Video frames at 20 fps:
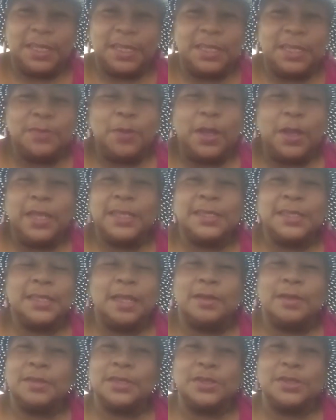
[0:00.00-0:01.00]
That's why his
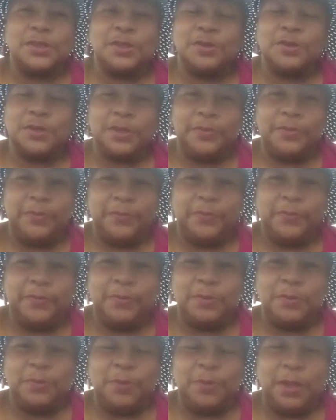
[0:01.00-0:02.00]
thoughts are so different
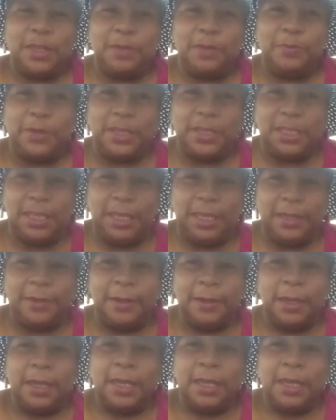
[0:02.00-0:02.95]
from the way that we think,